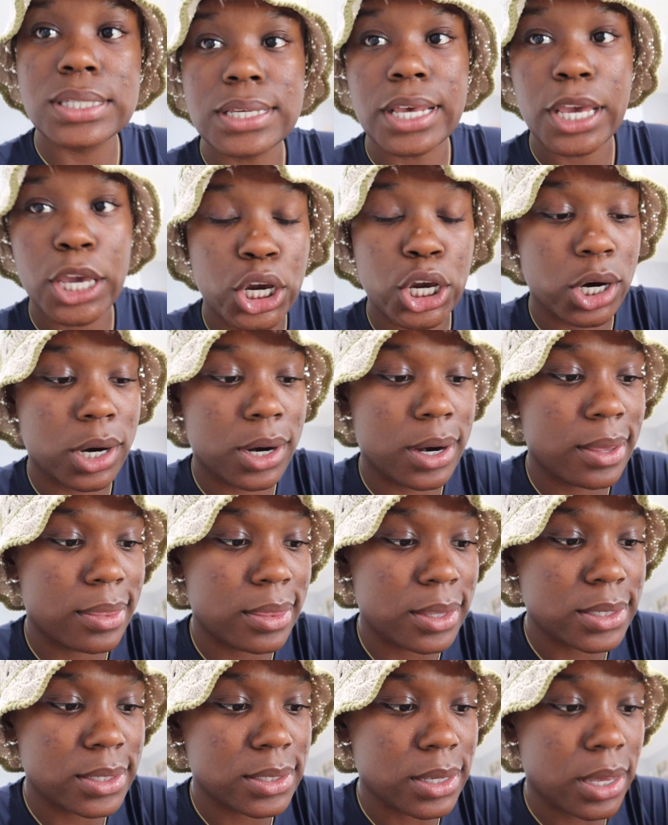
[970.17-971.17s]
tear
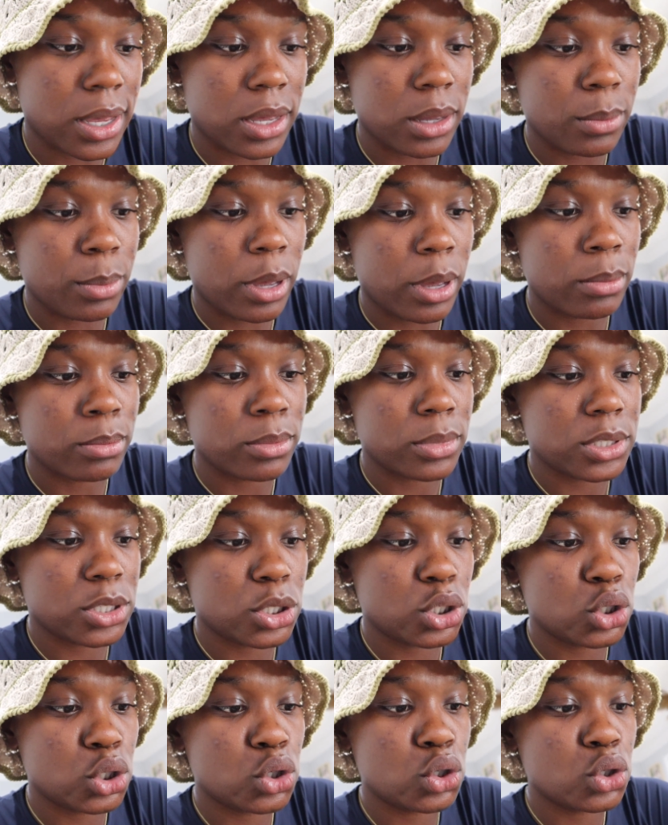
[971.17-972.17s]
this up. I'm
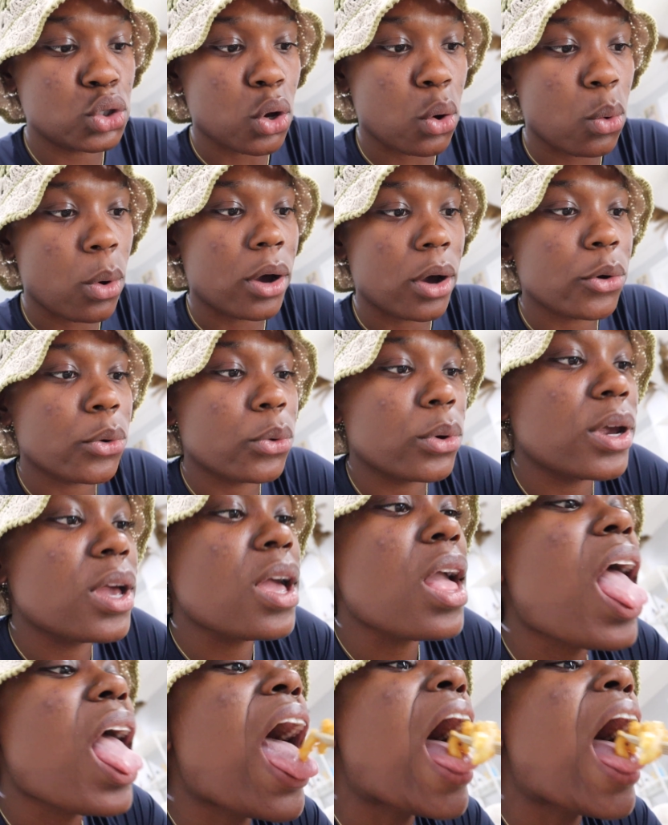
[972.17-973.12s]
so so hungry.